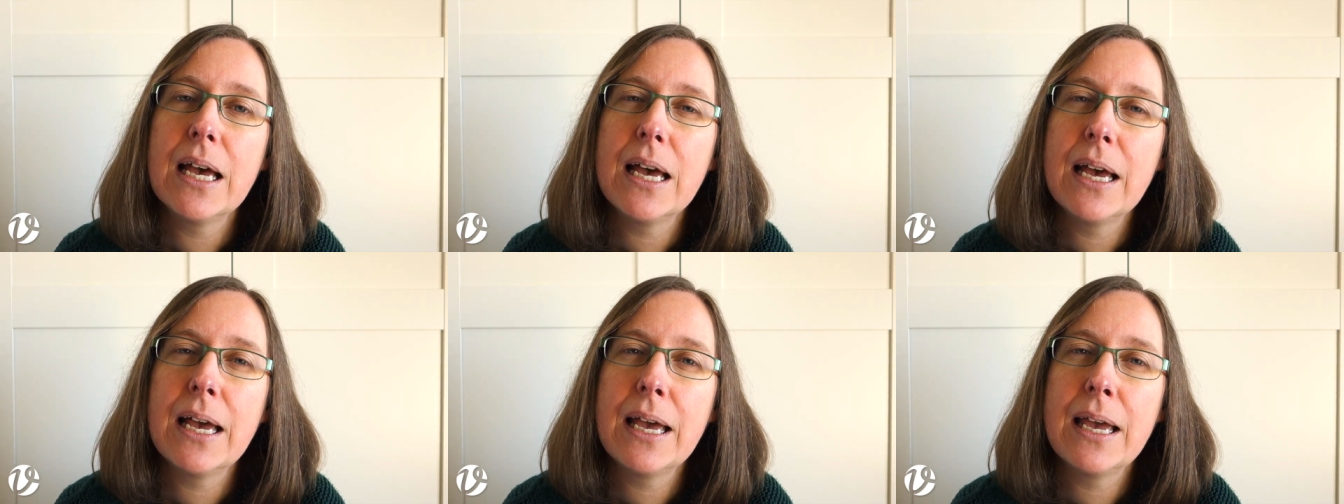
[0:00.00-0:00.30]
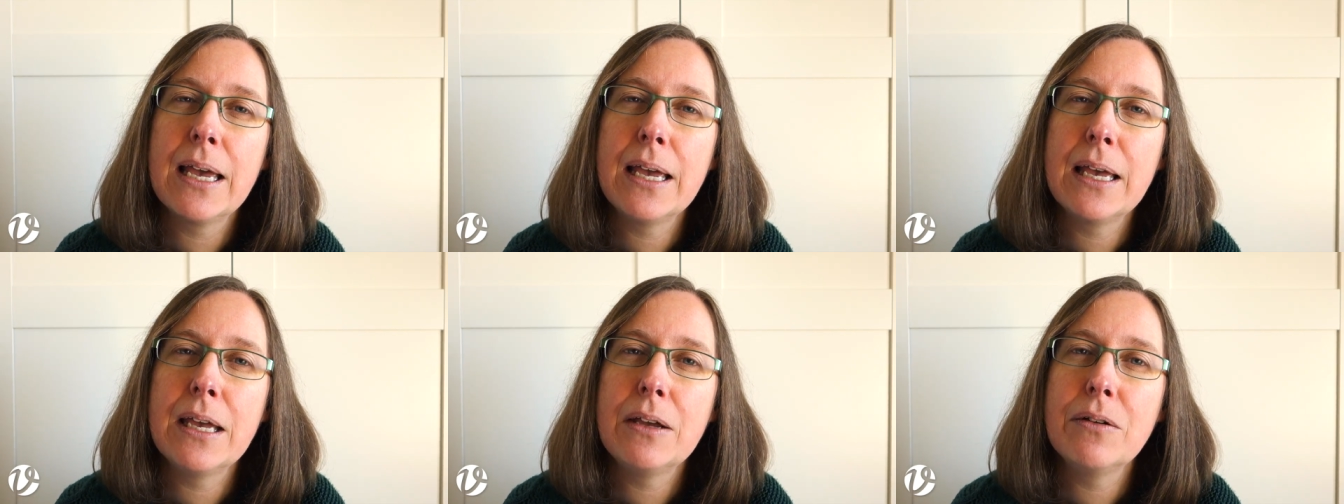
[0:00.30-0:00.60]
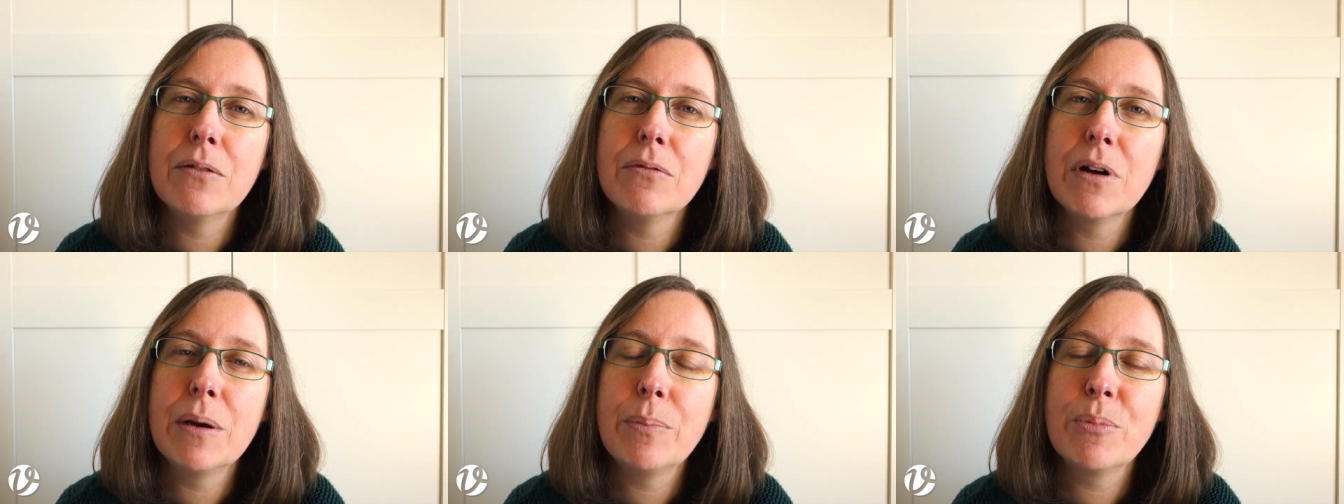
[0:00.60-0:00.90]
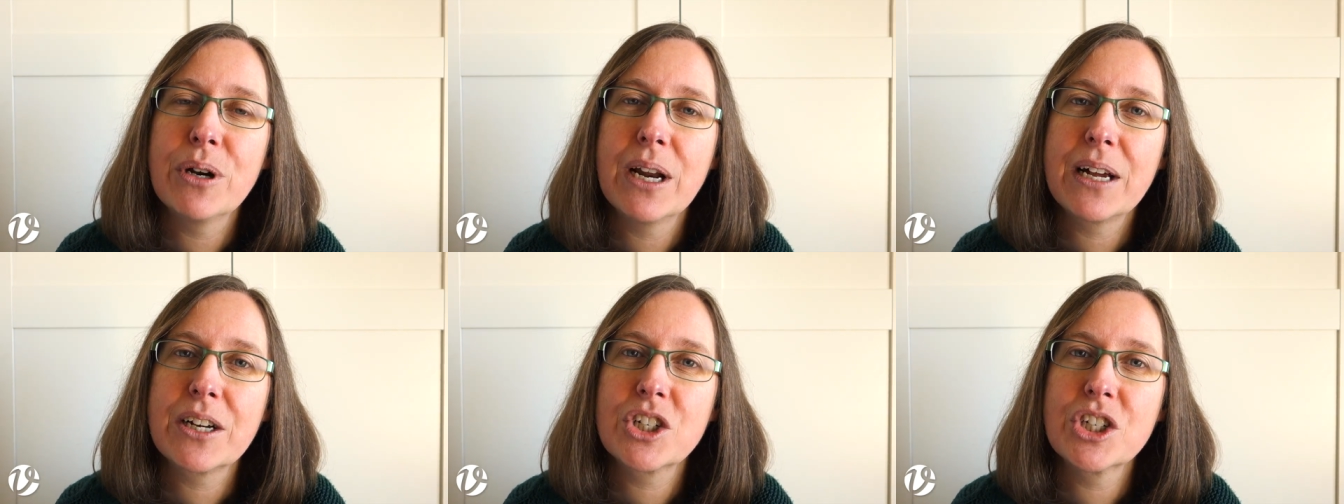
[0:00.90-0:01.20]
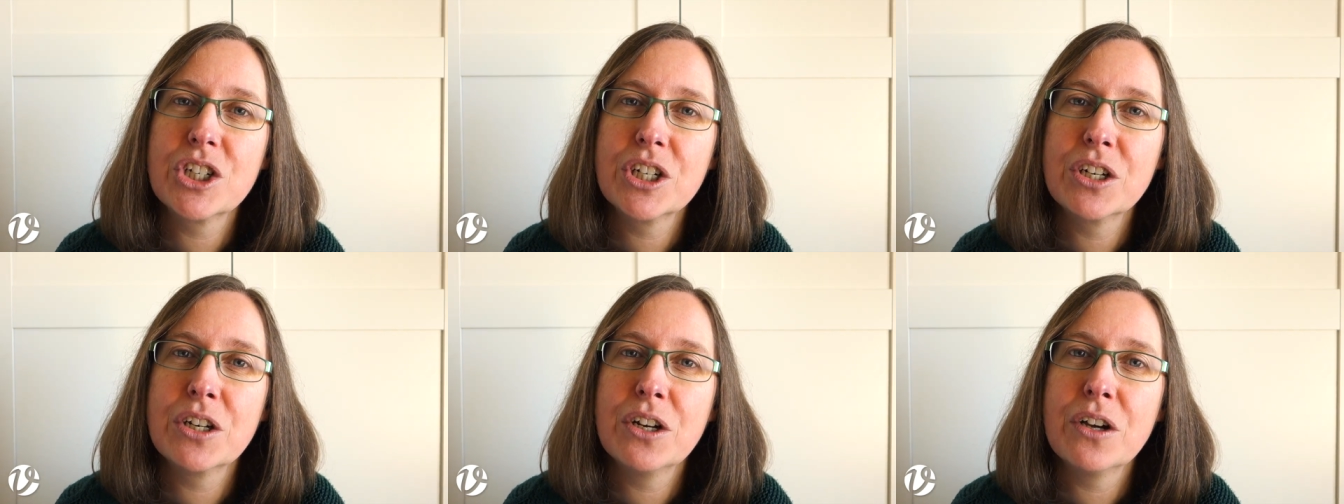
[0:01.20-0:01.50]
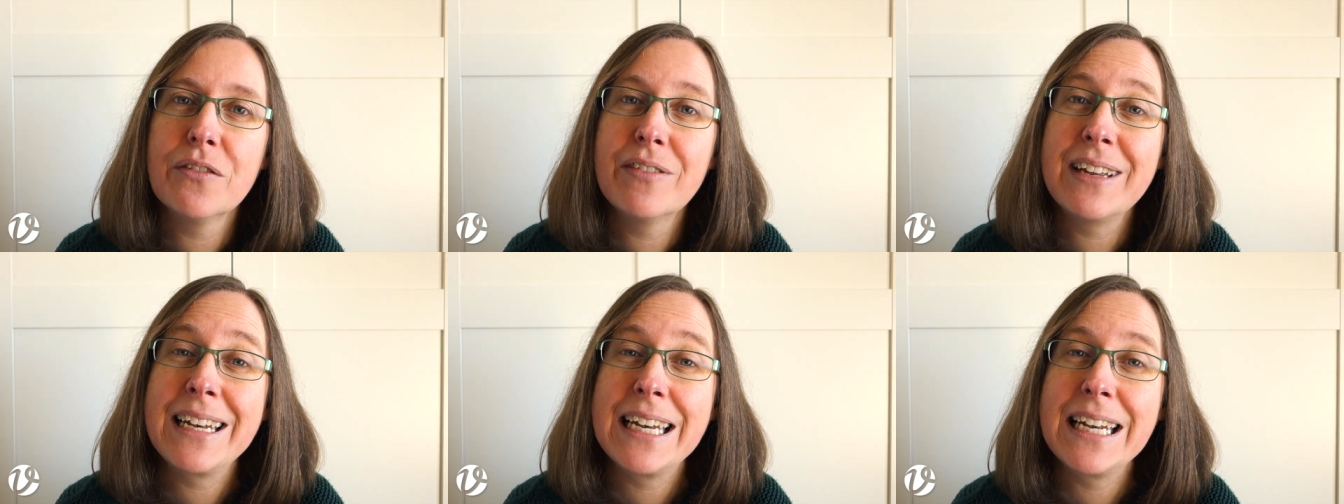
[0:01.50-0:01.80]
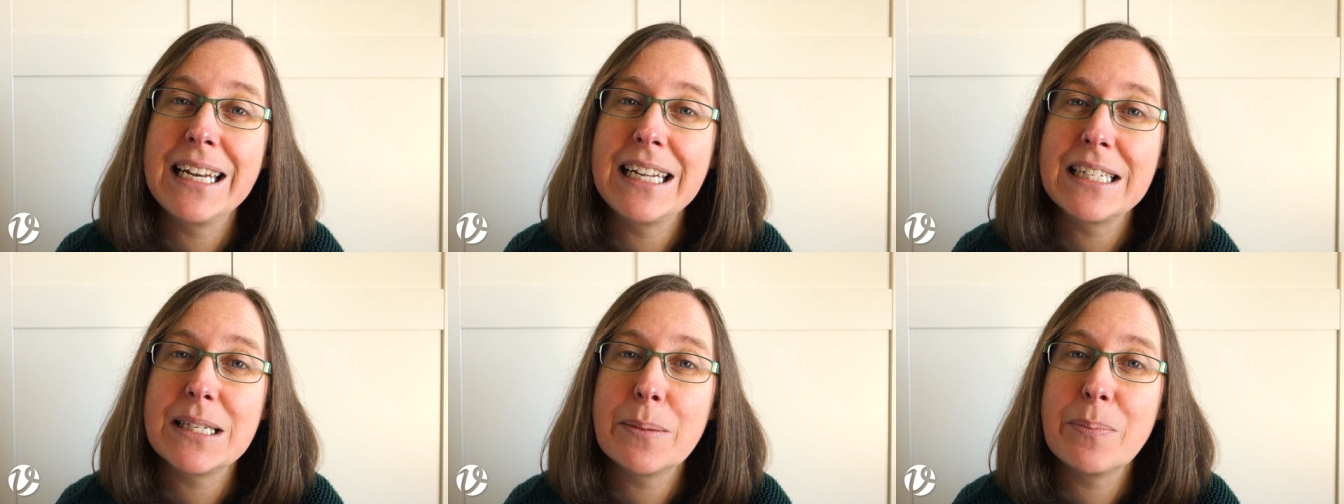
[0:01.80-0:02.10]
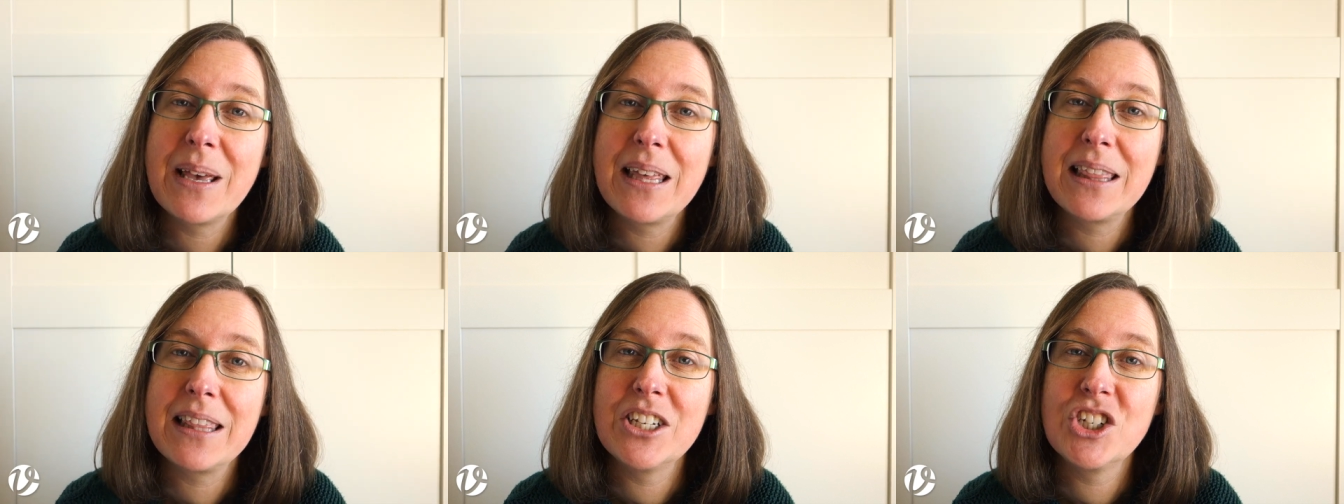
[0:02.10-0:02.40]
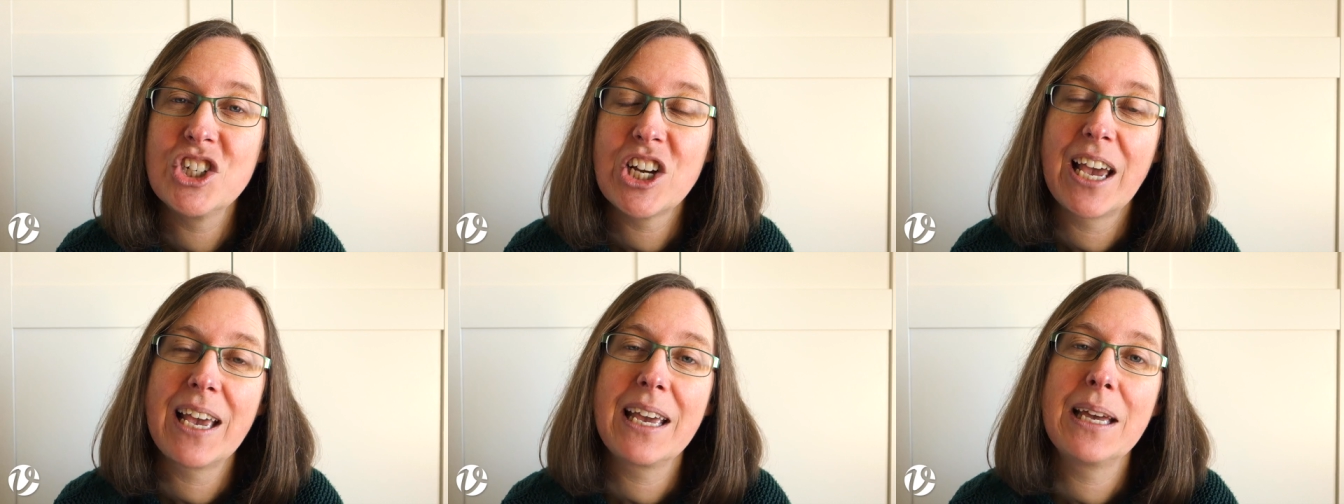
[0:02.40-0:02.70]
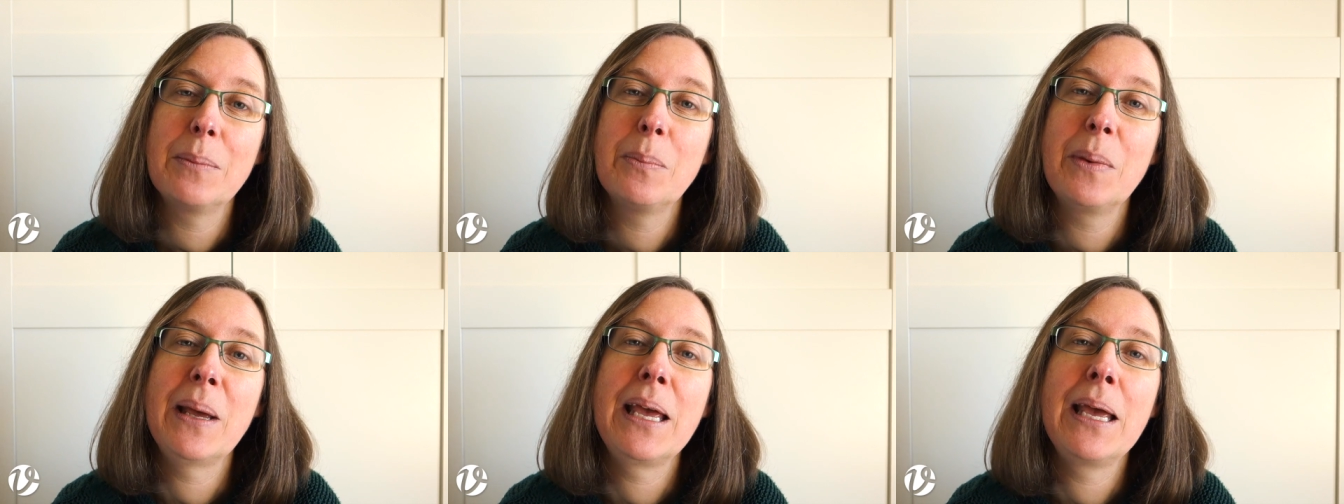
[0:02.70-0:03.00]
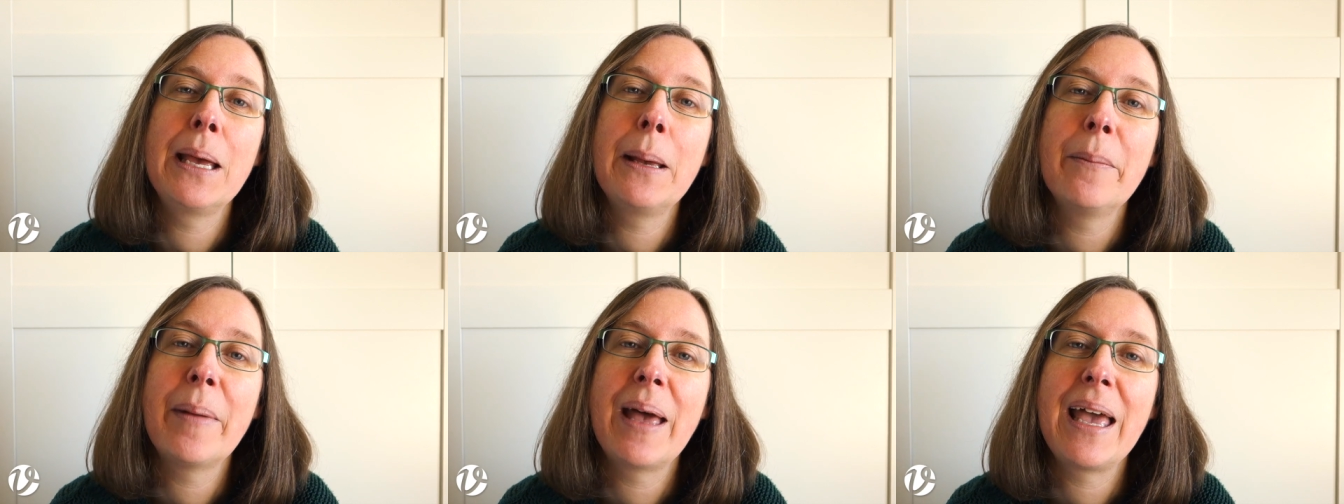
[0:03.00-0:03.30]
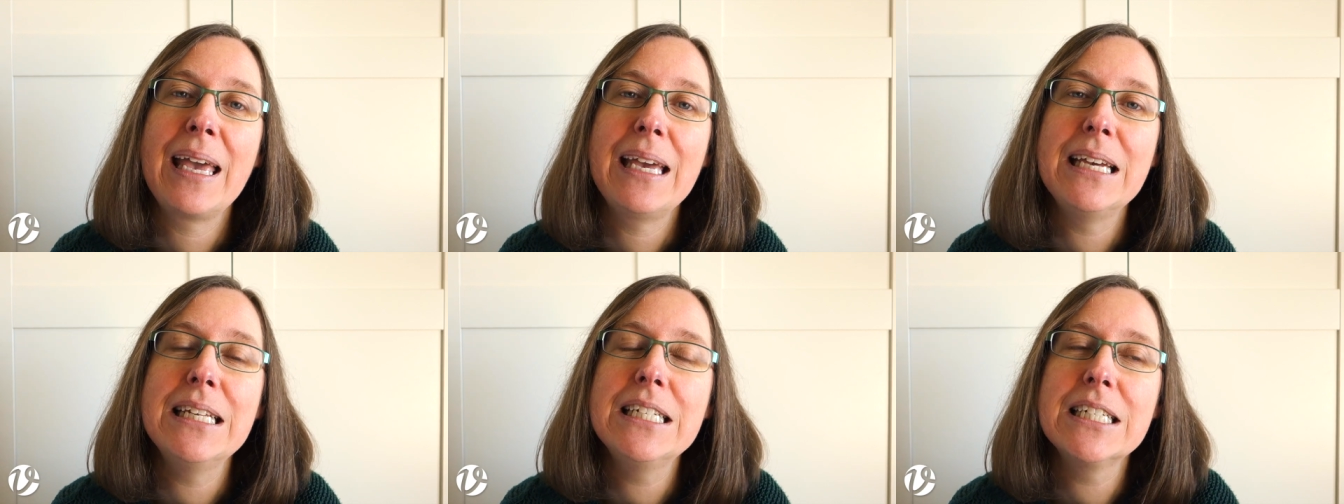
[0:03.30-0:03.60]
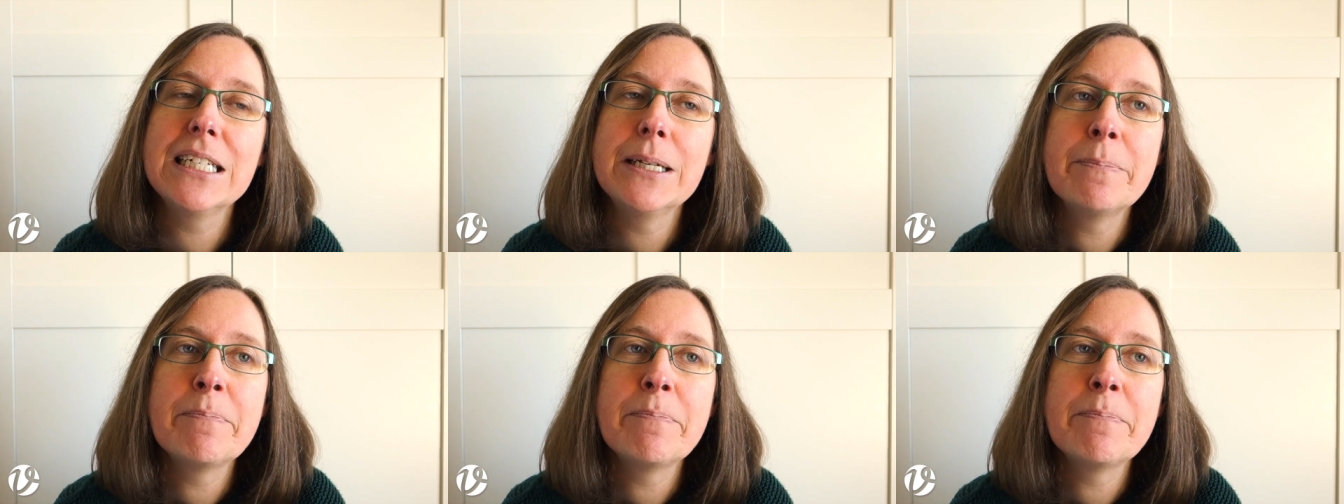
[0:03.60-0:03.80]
a reproduction of an Elizabethan jacket being made,